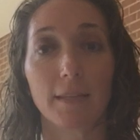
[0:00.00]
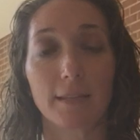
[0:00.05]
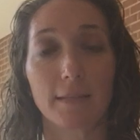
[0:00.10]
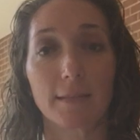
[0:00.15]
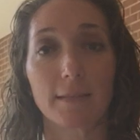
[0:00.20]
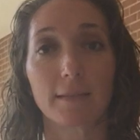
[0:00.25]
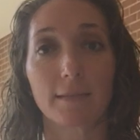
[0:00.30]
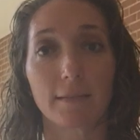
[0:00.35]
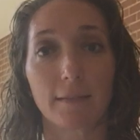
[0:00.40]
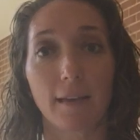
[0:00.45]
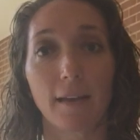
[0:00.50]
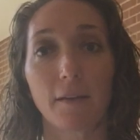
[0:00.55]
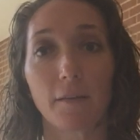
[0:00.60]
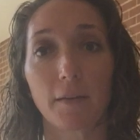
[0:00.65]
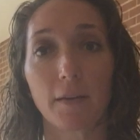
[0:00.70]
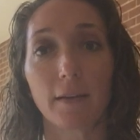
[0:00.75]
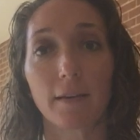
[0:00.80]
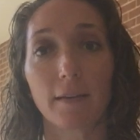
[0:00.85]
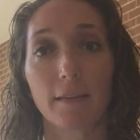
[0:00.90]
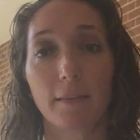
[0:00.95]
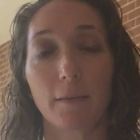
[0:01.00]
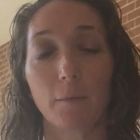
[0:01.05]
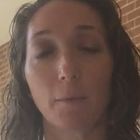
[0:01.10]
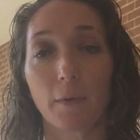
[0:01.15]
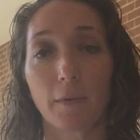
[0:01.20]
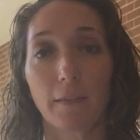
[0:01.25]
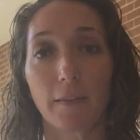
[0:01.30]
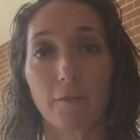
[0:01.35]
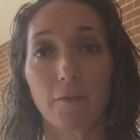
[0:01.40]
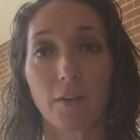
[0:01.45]
this area that we
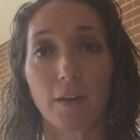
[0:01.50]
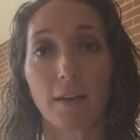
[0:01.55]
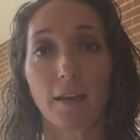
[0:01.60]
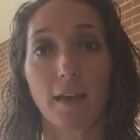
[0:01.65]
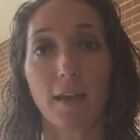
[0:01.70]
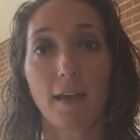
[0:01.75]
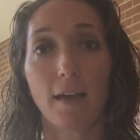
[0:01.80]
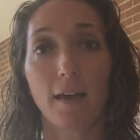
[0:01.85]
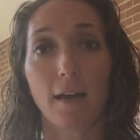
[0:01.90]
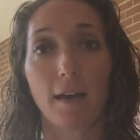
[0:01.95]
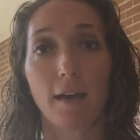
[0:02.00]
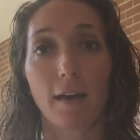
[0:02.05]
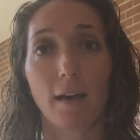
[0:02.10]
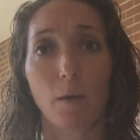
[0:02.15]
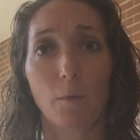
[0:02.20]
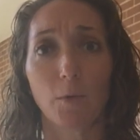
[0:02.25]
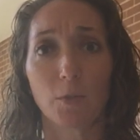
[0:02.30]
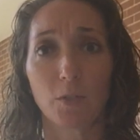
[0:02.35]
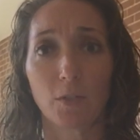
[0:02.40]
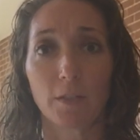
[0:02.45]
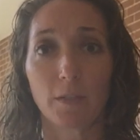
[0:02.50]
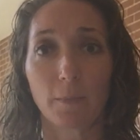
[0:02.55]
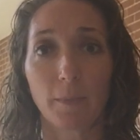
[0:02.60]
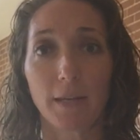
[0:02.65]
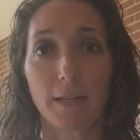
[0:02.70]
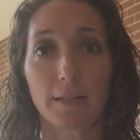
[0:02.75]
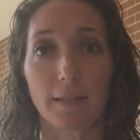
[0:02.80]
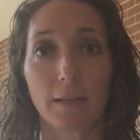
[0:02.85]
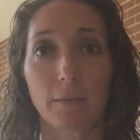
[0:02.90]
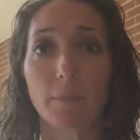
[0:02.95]
live in, which is
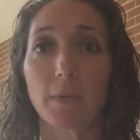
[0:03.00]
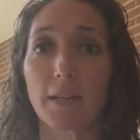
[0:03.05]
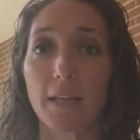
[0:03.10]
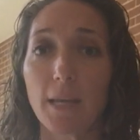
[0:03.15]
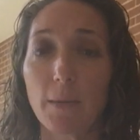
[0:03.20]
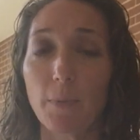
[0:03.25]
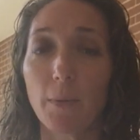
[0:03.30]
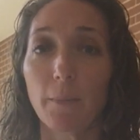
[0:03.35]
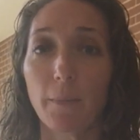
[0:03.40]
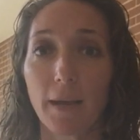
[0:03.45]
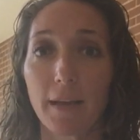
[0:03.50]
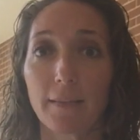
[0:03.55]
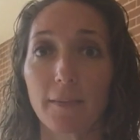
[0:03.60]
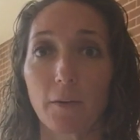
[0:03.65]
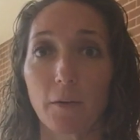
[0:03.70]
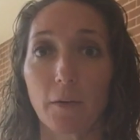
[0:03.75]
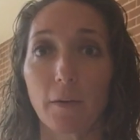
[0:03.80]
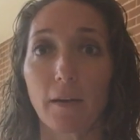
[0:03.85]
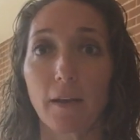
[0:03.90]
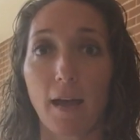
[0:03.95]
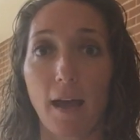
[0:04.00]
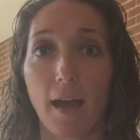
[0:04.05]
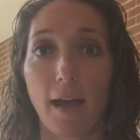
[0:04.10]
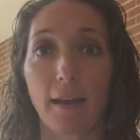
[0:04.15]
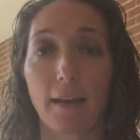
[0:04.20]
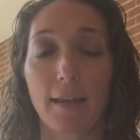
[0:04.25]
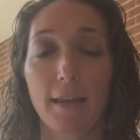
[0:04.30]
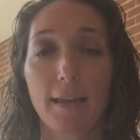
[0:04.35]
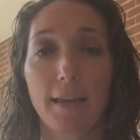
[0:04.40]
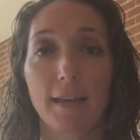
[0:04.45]
amazing. But keep in mind, there are not
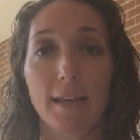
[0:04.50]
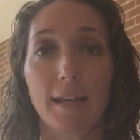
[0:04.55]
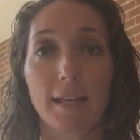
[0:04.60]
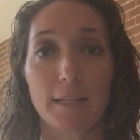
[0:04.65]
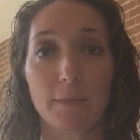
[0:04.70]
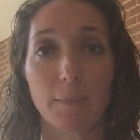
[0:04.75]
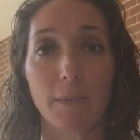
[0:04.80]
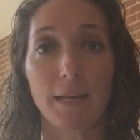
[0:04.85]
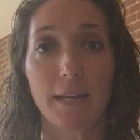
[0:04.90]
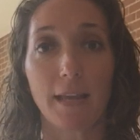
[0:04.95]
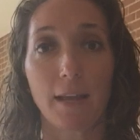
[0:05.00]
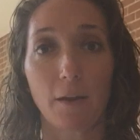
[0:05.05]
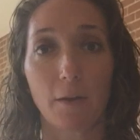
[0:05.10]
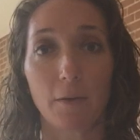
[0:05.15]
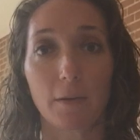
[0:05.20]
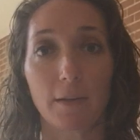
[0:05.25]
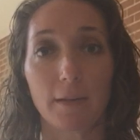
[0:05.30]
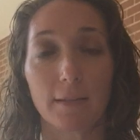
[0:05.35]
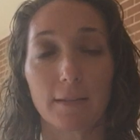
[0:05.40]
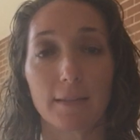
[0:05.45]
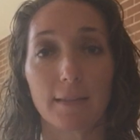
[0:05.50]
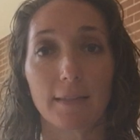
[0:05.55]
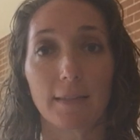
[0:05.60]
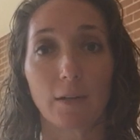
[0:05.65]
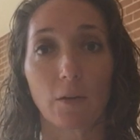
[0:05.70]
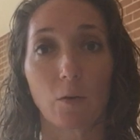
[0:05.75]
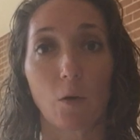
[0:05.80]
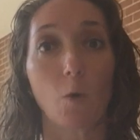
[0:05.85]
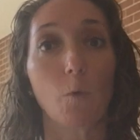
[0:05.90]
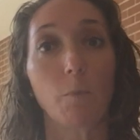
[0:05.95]
as many areas that
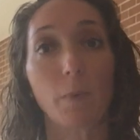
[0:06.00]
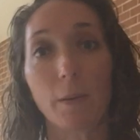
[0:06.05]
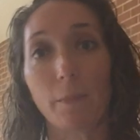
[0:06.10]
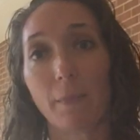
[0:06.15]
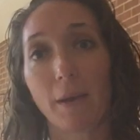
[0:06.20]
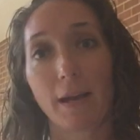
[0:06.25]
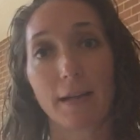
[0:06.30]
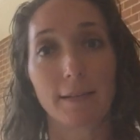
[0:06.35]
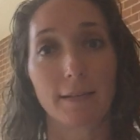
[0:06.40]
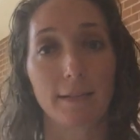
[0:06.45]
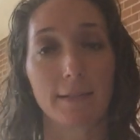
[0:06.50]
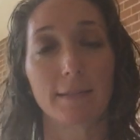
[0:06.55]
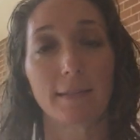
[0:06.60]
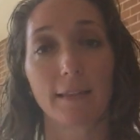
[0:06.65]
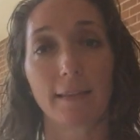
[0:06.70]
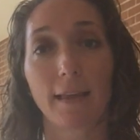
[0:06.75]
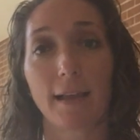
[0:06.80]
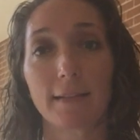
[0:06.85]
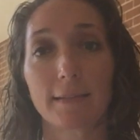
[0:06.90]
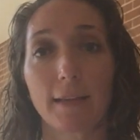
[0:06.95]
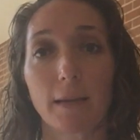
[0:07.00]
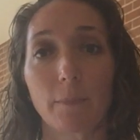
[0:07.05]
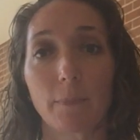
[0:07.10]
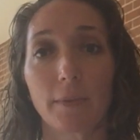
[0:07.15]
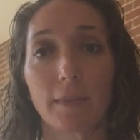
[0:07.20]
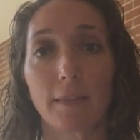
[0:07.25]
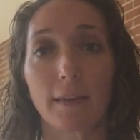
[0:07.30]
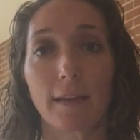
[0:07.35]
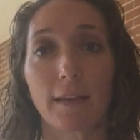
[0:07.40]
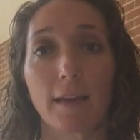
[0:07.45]
are open-minded to that type of
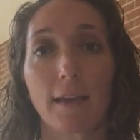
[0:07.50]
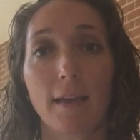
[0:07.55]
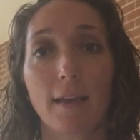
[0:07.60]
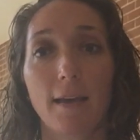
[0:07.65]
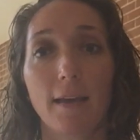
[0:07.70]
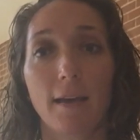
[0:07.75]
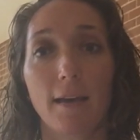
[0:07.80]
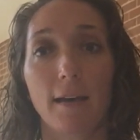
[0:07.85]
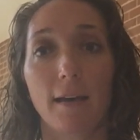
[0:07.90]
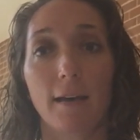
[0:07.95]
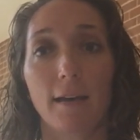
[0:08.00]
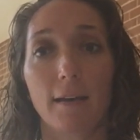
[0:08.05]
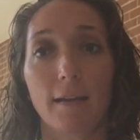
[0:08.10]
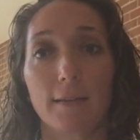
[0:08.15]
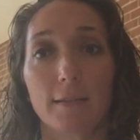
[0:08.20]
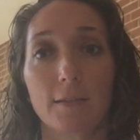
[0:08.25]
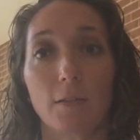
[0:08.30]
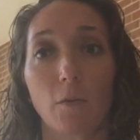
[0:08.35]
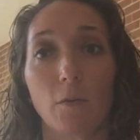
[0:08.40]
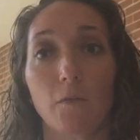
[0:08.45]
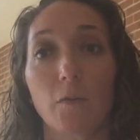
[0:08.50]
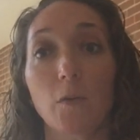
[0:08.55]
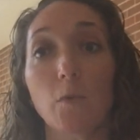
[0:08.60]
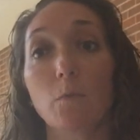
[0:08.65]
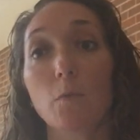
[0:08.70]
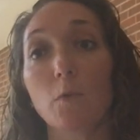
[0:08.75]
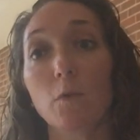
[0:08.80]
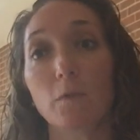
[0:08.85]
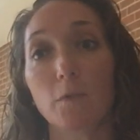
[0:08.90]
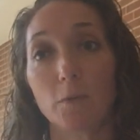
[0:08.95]
thing. So if you
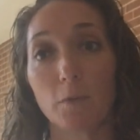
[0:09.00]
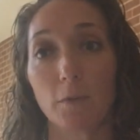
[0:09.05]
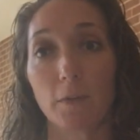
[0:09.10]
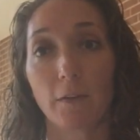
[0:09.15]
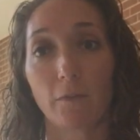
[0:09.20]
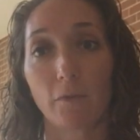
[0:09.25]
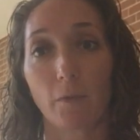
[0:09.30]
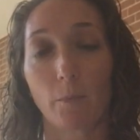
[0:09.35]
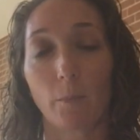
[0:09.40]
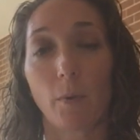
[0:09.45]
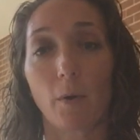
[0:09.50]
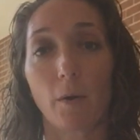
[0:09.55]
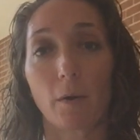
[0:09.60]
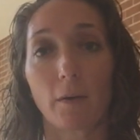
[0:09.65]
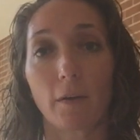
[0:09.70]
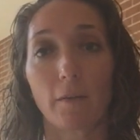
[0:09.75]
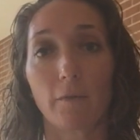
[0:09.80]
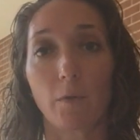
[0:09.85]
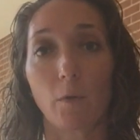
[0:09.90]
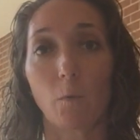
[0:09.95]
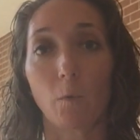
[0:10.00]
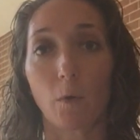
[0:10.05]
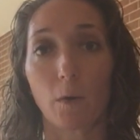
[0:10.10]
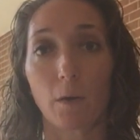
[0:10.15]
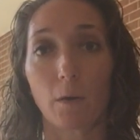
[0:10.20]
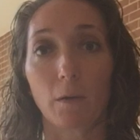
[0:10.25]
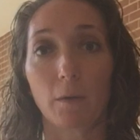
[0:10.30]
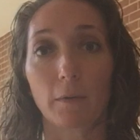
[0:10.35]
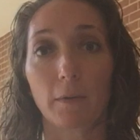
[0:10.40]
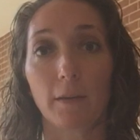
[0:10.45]
move to a different part of the
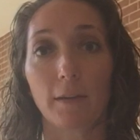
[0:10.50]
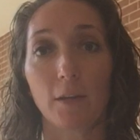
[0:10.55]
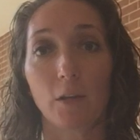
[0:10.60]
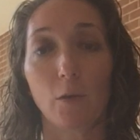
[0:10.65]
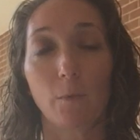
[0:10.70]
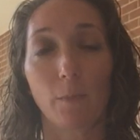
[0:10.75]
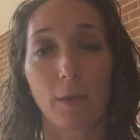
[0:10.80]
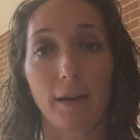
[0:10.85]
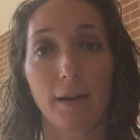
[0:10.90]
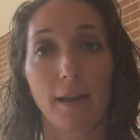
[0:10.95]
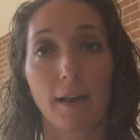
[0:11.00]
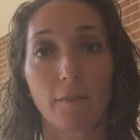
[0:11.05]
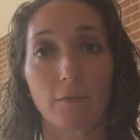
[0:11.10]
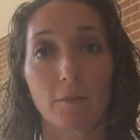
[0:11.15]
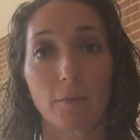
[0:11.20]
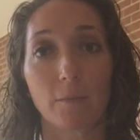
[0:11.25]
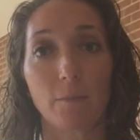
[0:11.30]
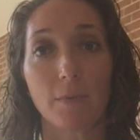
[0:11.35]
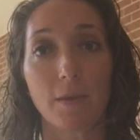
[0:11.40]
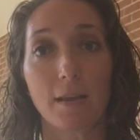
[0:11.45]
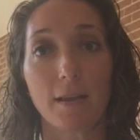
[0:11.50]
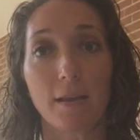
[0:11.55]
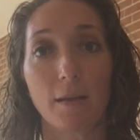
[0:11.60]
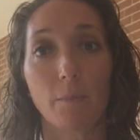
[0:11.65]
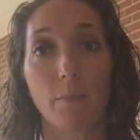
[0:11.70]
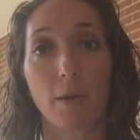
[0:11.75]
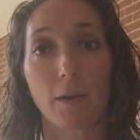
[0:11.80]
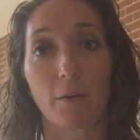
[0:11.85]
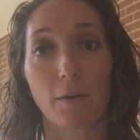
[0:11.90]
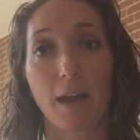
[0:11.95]
world, you might have to be a
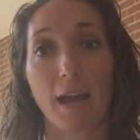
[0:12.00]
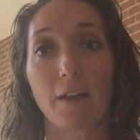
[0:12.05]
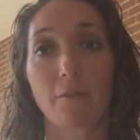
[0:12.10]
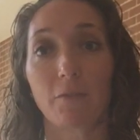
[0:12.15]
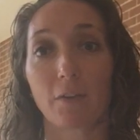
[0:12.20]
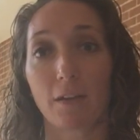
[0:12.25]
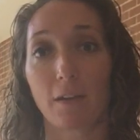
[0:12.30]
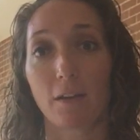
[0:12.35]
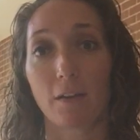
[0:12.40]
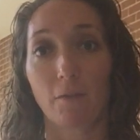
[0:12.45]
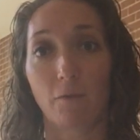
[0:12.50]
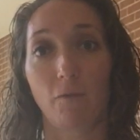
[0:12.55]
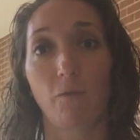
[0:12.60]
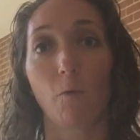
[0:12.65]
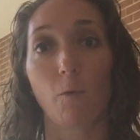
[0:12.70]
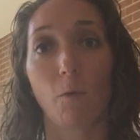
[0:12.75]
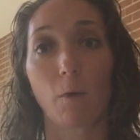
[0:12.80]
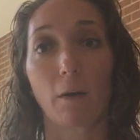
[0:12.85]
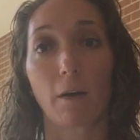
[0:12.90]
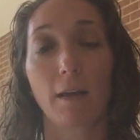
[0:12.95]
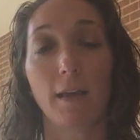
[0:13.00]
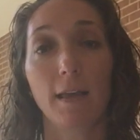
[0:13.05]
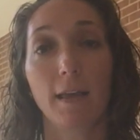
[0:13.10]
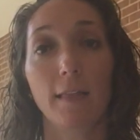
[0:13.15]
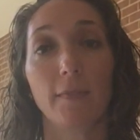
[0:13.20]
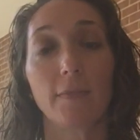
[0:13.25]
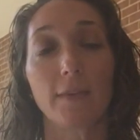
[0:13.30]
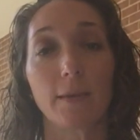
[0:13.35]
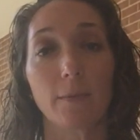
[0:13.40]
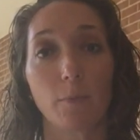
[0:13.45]
better advocate for
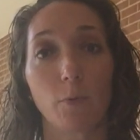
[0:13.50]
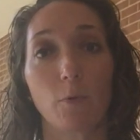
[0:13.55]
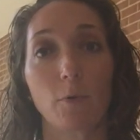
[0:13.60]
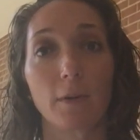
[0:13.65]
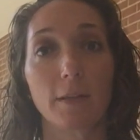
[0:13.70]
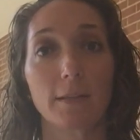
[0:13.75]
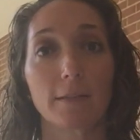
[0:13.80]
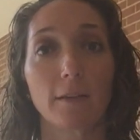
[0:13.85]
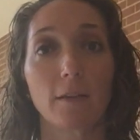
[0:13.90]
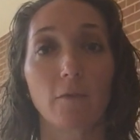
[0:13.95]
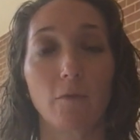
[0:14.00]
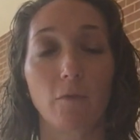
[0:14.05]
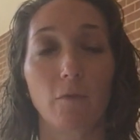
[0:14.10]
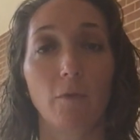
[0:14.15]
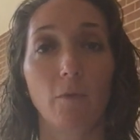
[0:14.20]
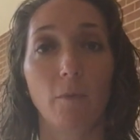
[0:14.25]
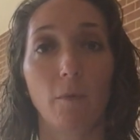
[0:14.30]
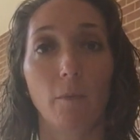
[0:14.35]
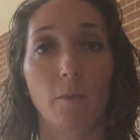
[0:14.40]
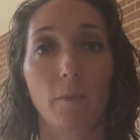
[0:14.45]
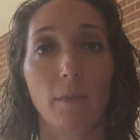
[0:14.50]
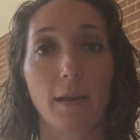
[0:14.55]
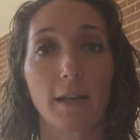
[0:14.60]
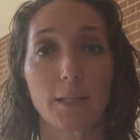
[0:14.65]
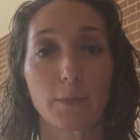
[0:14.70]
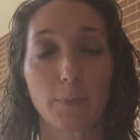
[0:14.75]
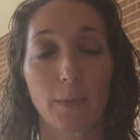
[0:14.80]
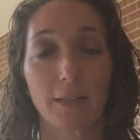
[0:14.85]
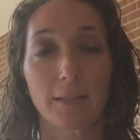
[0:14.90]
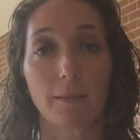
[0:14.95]
the importance of
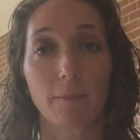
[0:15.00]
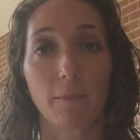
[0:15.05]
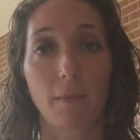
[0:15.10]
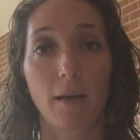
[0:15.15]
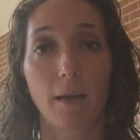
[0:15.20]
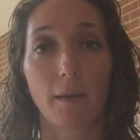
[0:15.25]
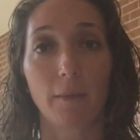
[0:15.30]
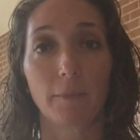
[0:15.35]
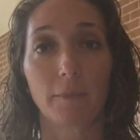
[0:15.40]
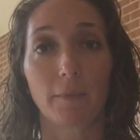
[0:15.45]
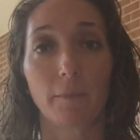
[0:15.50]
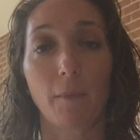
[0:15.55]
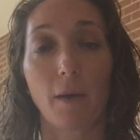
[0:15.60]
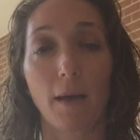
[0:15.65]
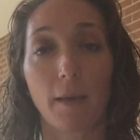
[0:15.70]
expectant moms,